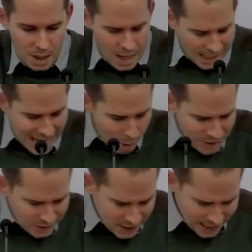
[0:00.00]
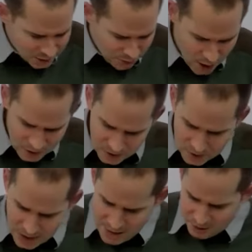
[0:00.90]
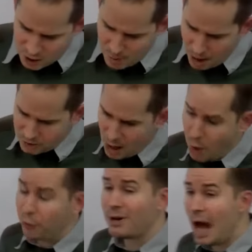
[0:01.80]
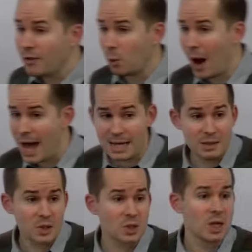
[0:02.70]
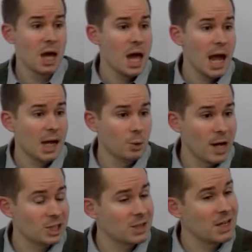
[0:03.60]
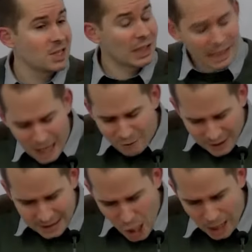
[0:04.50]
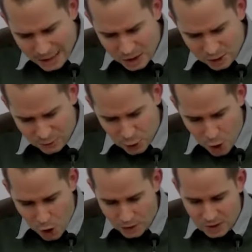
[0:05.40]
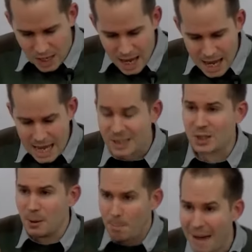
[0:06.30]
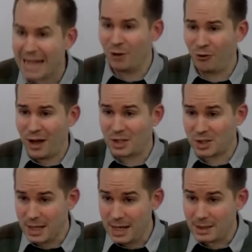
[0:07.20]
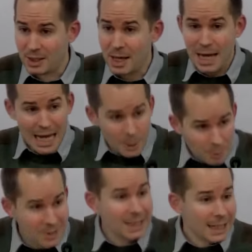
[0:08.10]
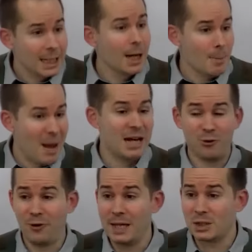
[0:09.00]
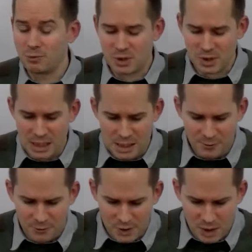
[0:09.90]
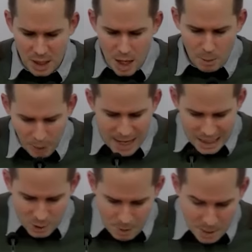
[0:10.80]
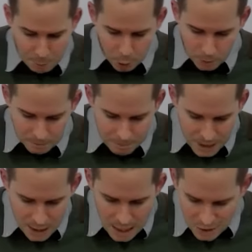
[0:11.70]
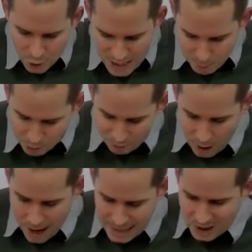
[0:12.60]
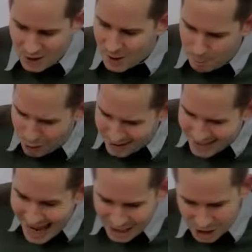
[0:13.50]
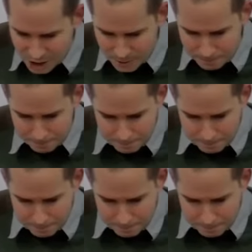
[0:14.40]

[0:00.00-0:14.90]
And now in these next verses, David spells out 3 other ways in which this loving kindness of God is manifested in particular benefits received by his people. So he provides protection.